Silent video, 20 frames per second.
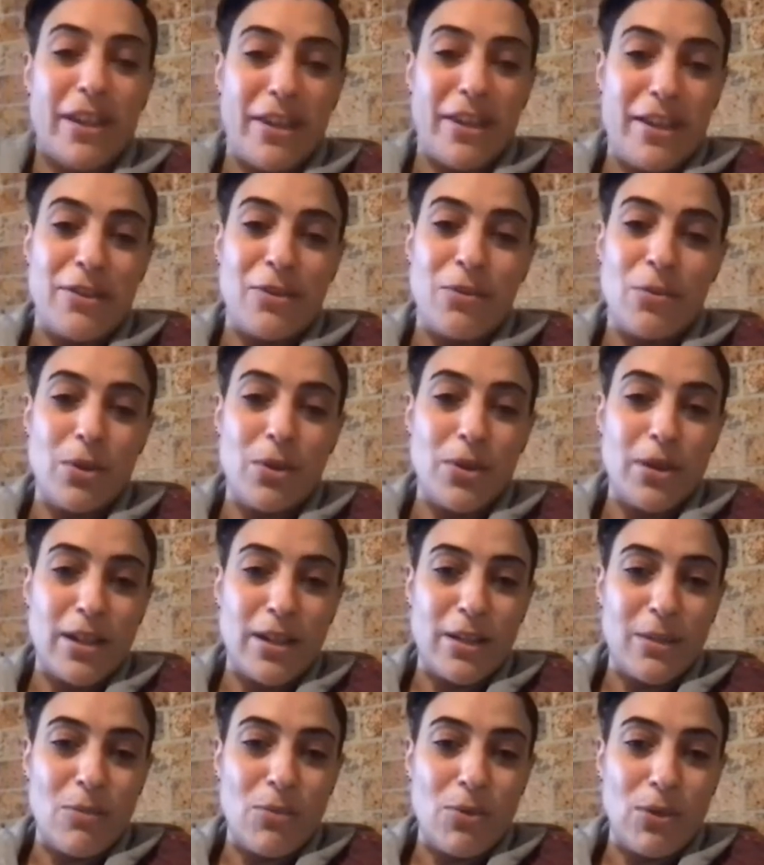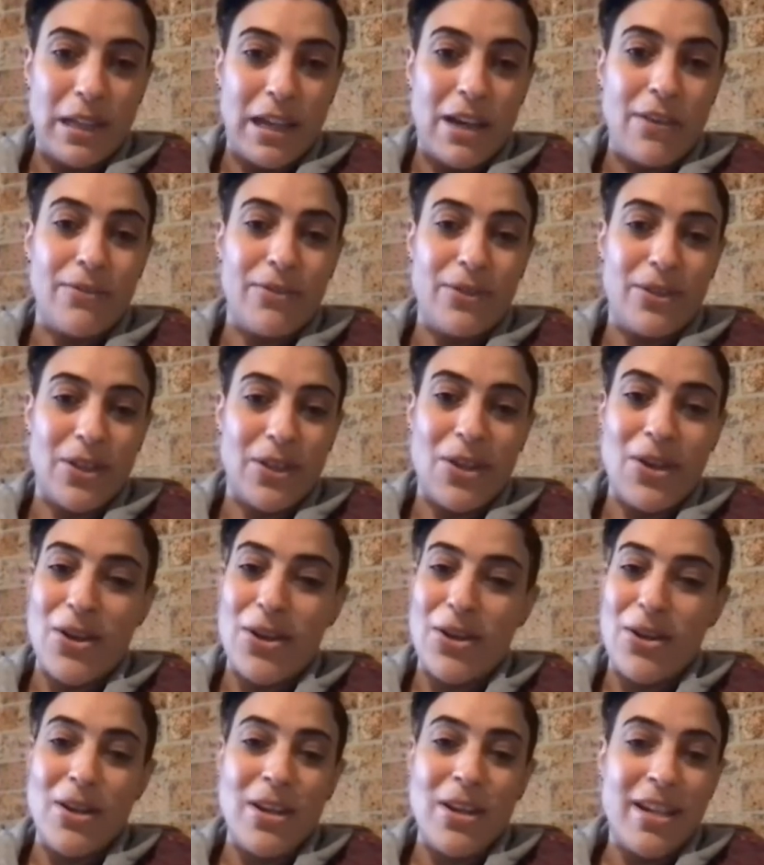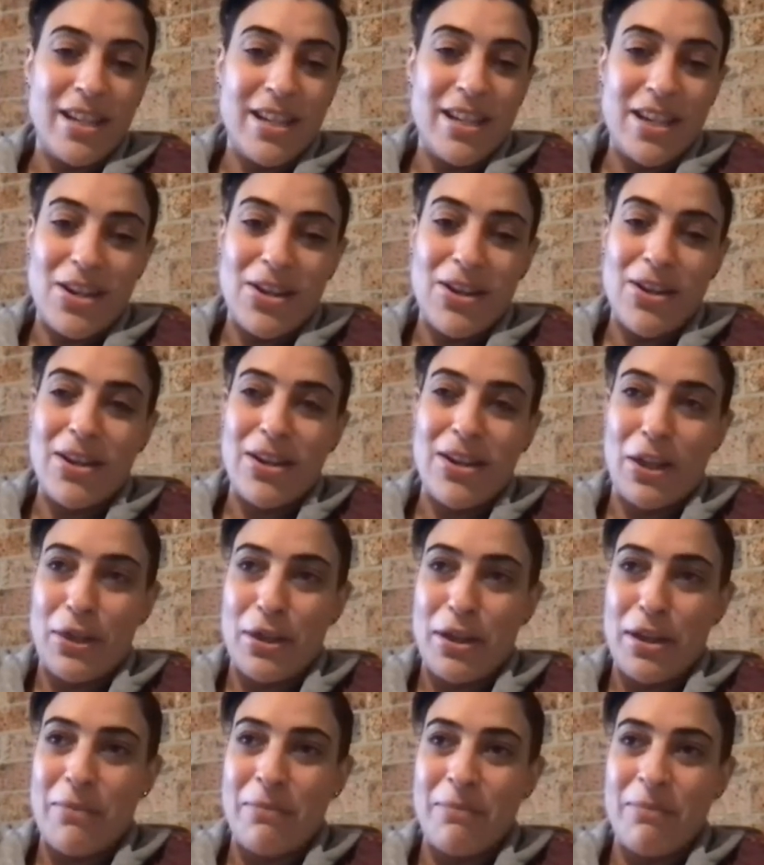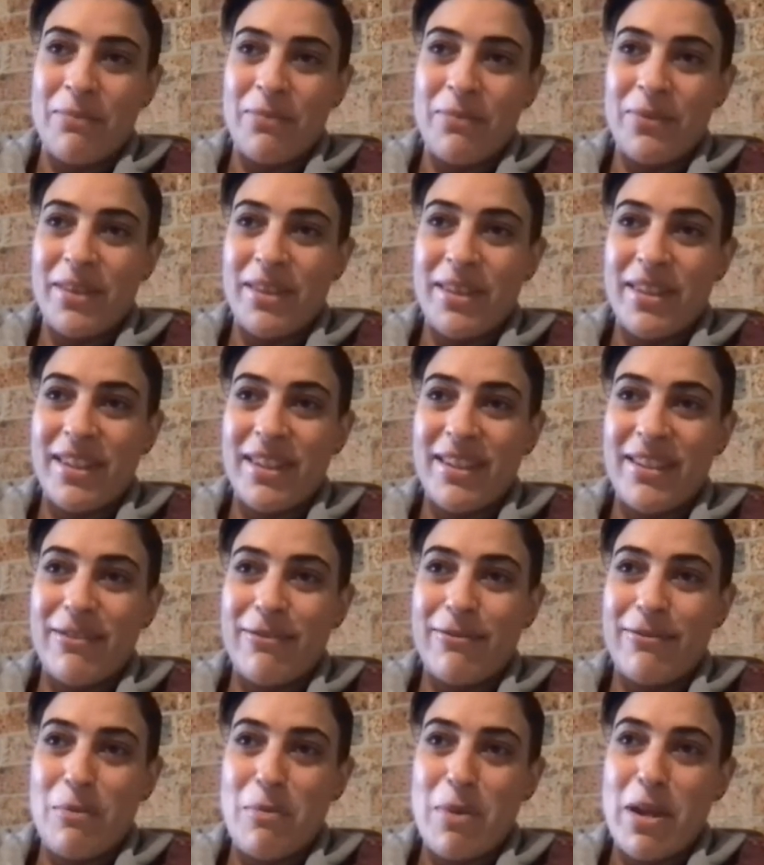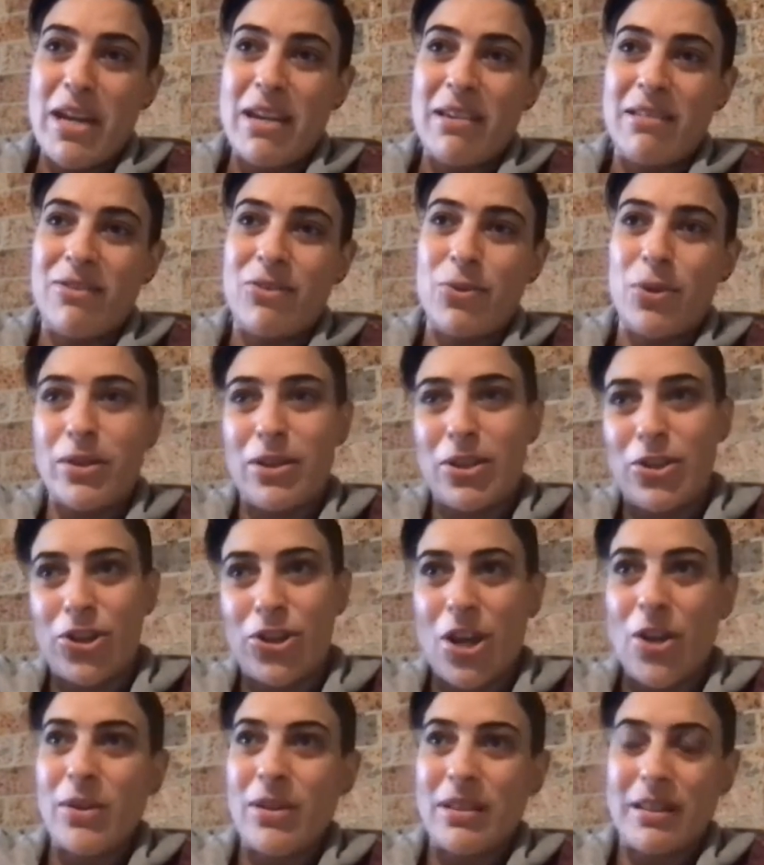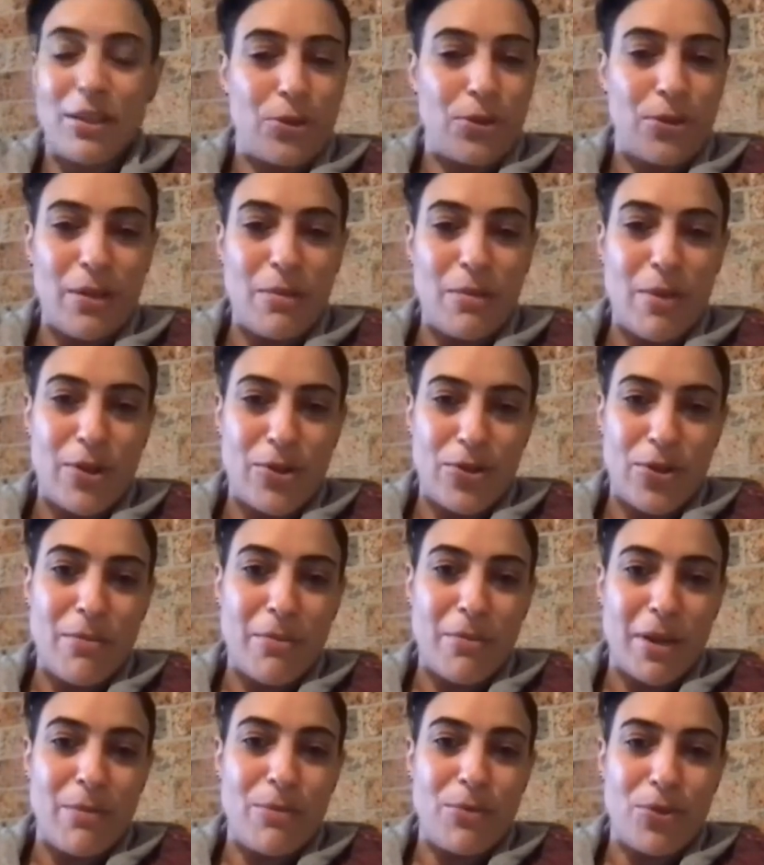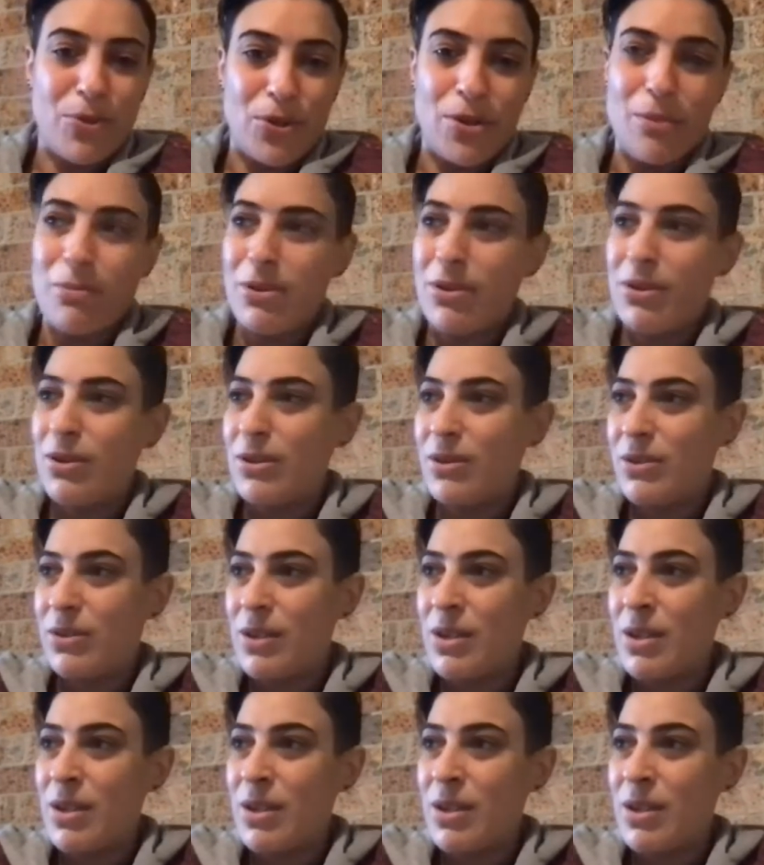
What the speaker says: I think the world needs more love. So, you know, and I think for me, doing this show is literally my dream come true, because